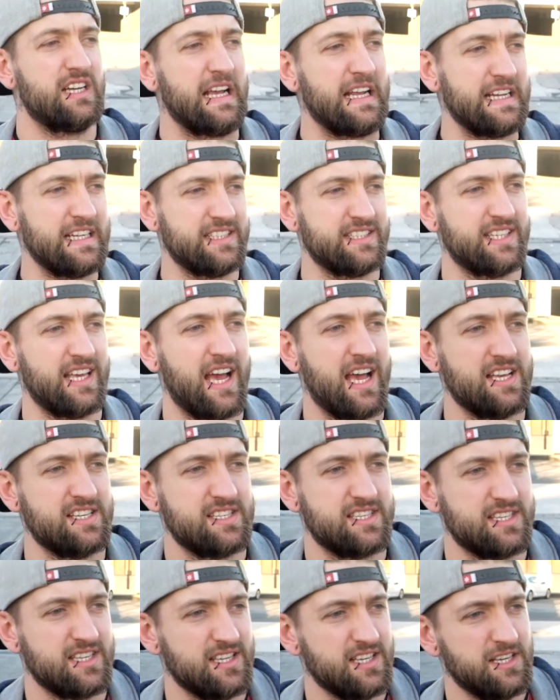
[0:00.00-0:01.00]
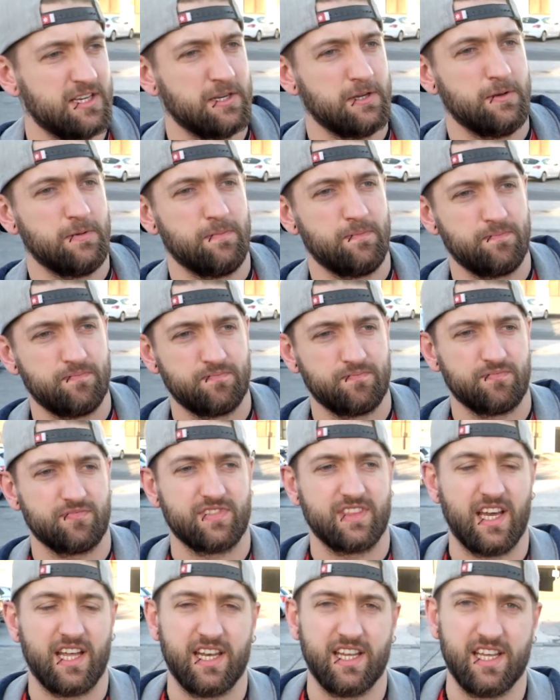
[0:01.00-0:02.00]
He says
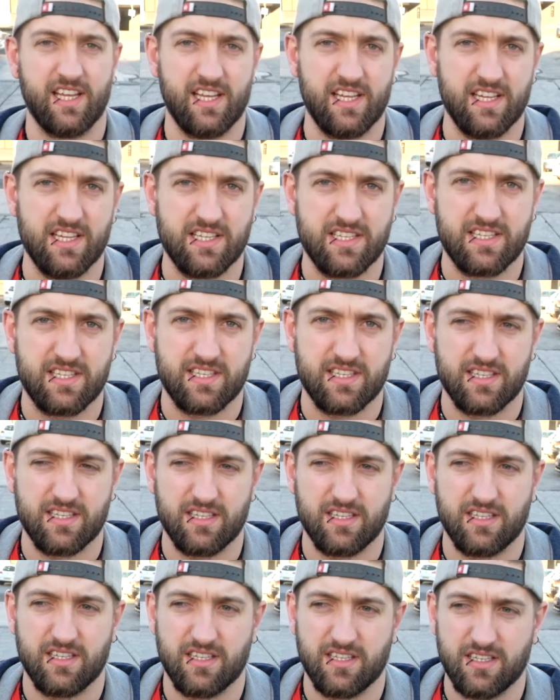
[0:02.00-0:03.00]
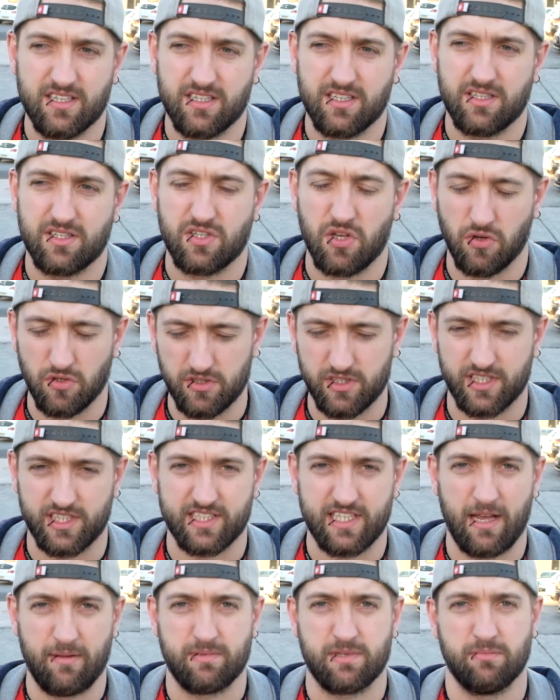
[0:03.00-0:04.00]
that it is totally
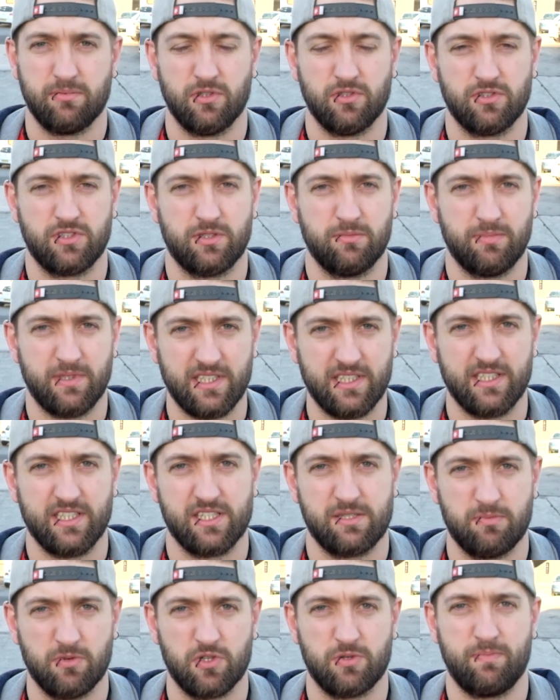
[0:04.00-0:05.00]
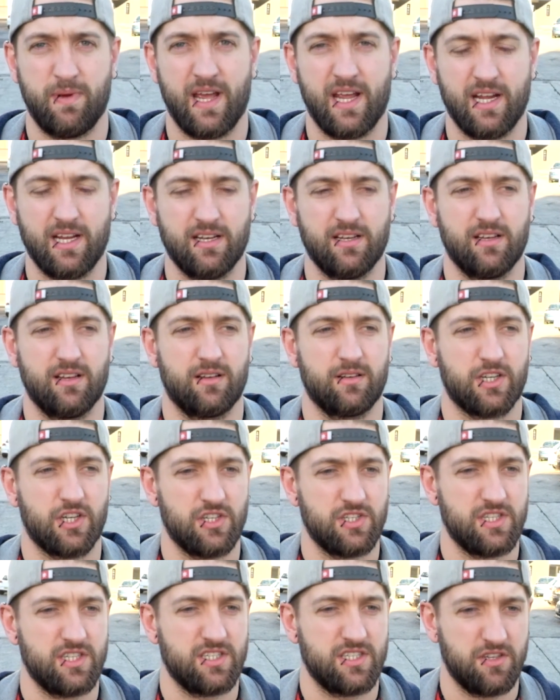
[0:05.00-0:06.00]
acceptable to be in this much pain
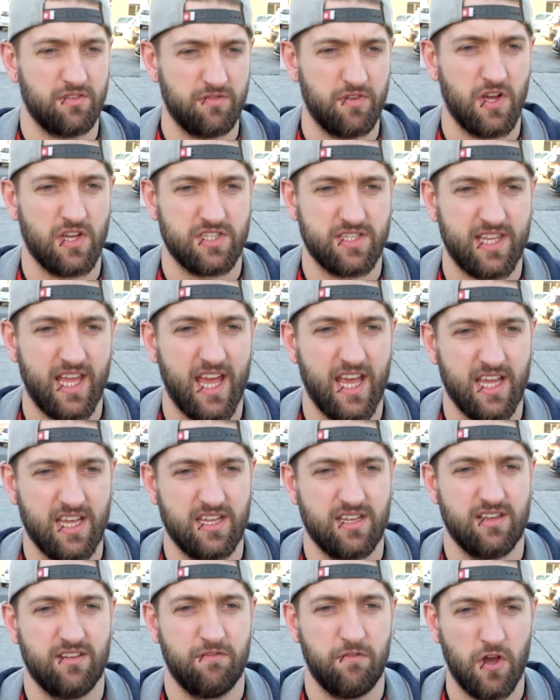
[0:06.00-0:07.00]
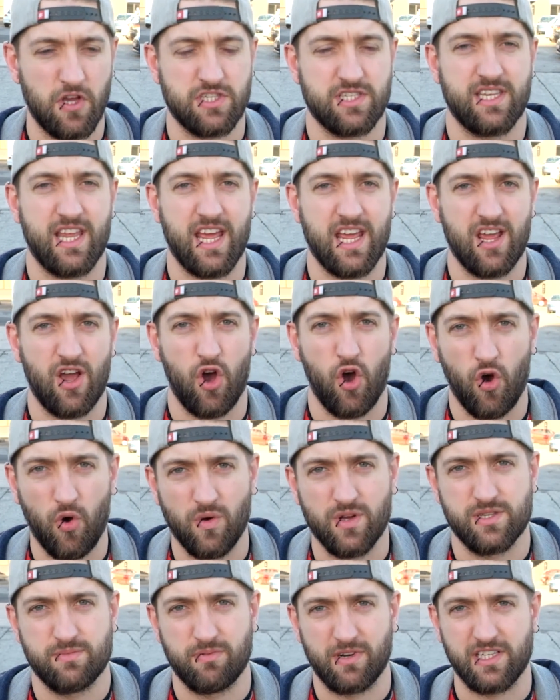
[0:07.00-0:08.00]
because it's your first day. Your first day
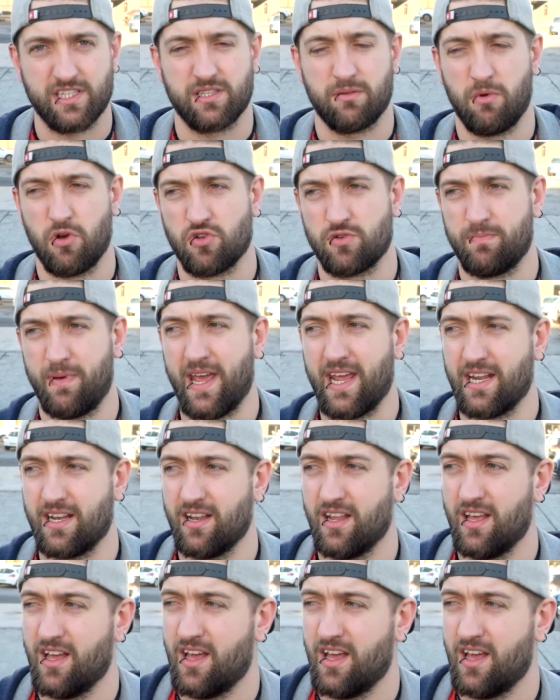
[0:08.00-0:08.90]
always brings the most pain.